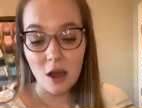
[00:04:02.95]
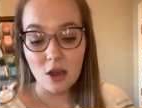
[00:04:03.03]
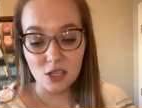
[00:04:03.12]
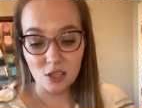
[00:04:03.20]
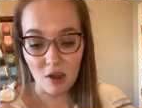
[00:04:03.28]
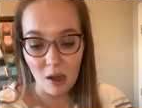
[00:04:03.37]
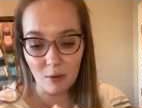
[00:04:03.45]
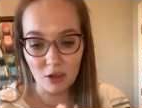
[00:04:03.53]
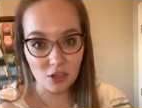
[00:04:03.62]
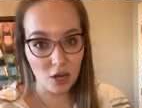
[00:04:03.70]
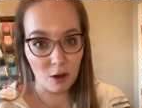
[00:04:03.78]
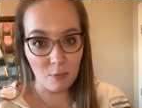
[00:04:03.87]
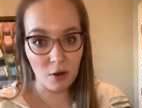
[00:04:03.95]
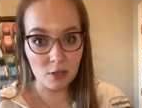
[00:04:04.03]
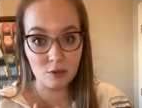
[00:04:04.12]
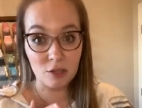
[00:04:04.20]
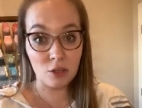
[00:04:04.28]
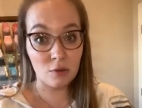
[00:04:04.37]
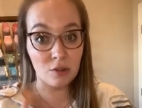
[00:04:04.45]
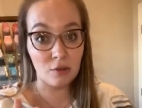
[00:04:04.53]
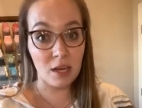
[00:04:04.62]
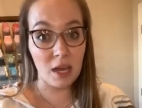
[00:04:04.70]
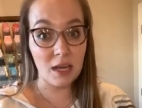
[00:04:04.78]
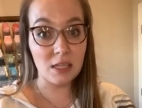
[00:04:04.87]
So now I'm going to try to post for two or three
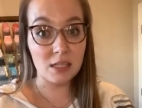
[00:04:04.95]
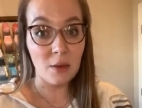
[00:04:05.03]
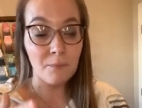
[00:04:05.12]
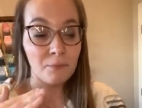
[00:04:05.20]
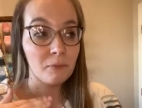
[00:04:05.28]
days